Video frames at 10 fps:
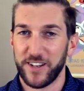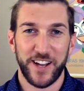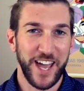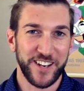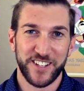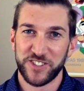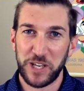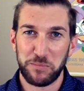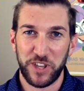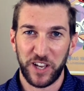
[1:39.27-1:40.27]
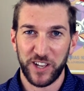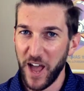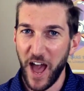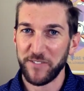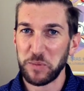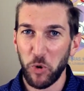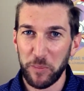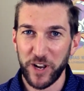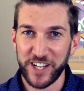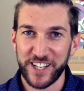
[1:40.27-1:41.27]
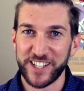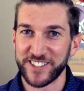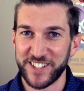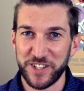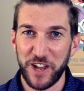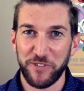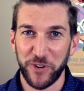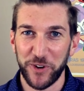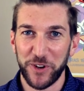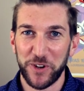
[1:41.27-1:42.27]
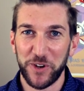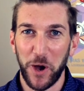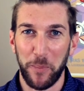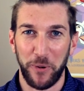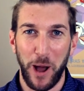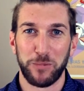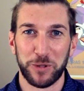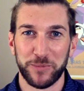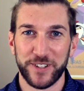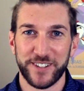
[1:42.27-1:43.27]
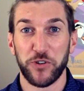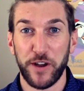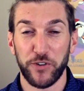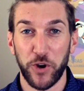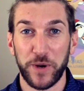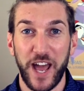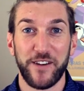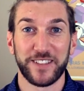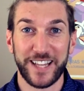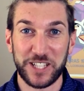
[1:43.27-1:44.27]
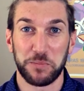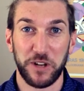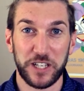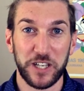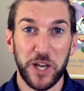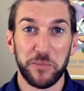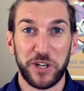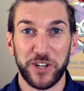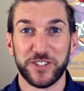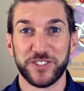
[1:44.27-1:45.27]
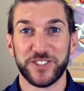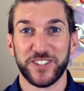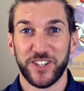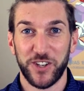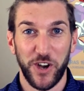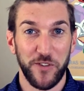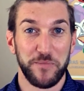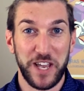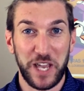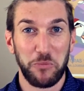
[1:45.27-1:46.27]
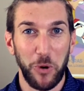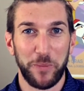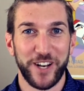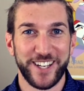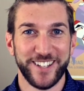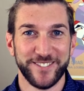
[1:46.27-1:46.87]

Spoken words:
Again, same thing. Having more money is never a problem. You're never going to have less money because of making more money.